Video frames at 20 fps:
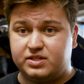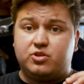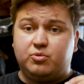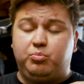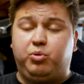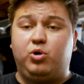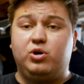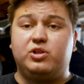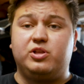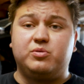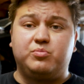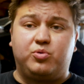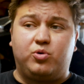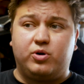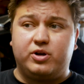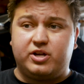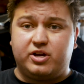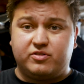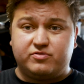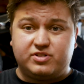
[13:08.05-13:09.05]
The boiling
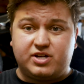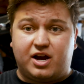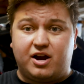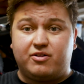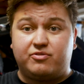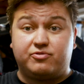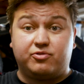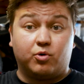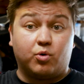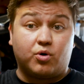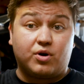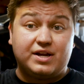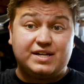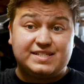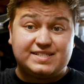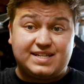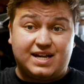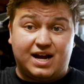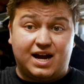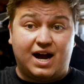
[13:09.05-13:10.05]
point of .4
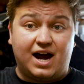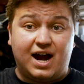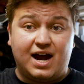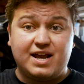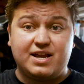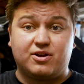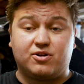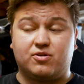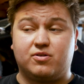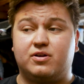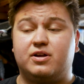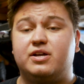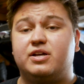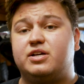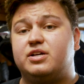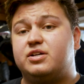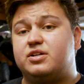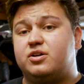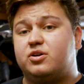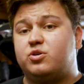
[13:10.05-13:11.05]
is higher,
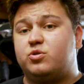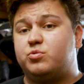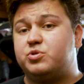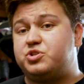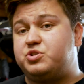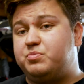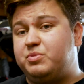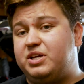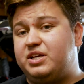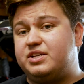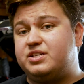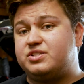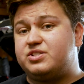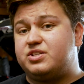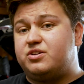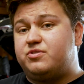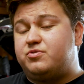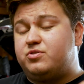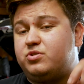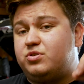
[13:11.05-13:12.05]
which means
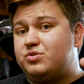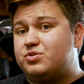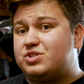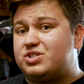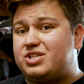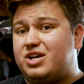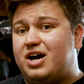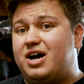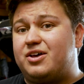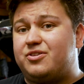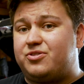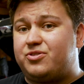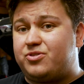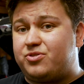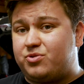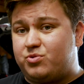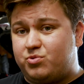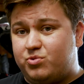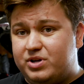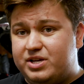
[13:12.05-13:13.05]
if you use
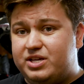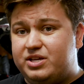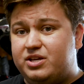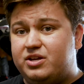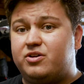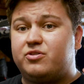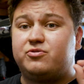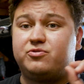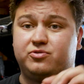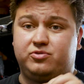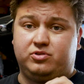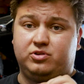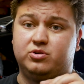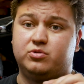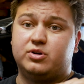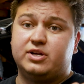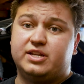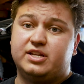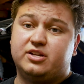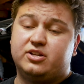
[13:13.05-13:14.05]
.3
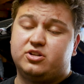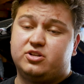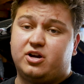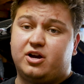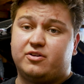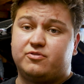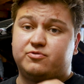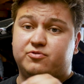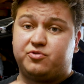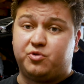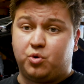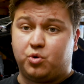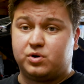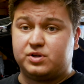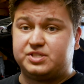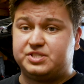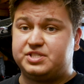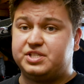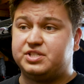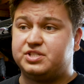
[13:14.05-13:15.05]
fluid in a
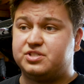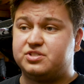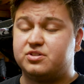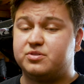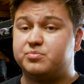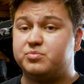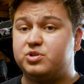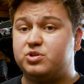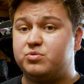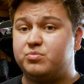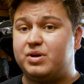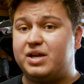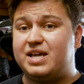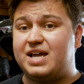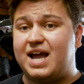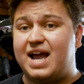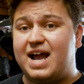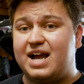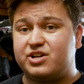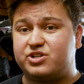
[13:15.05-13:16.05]
.4 system, you may
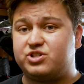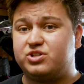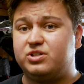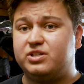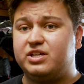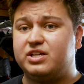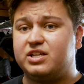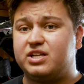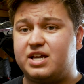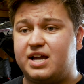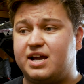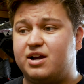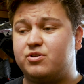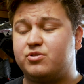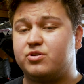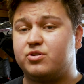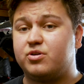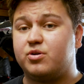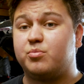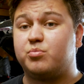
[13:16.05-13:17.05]
actually
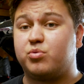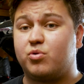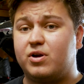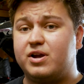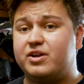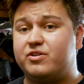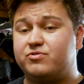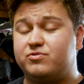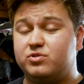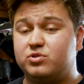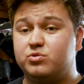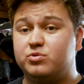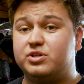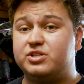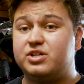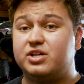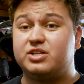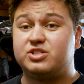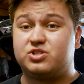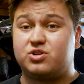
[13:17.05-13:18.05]
encounter brake
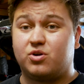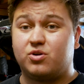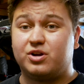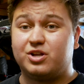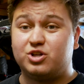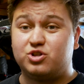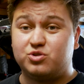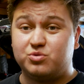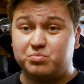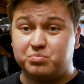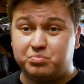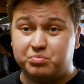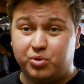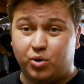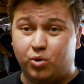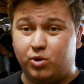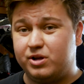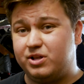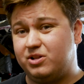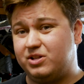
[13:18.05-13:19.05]
fluid starting to
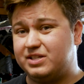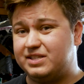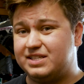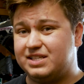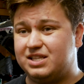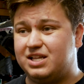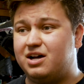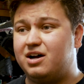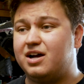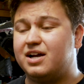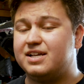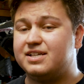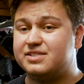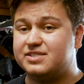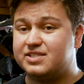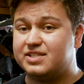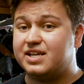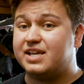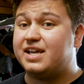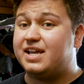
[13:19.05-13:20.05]
boil in the
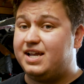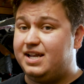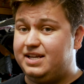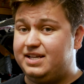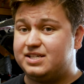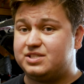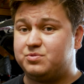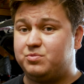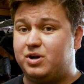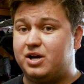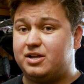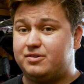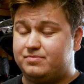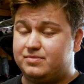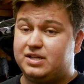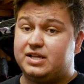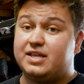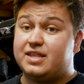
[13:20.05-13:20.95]
lines, and guess what?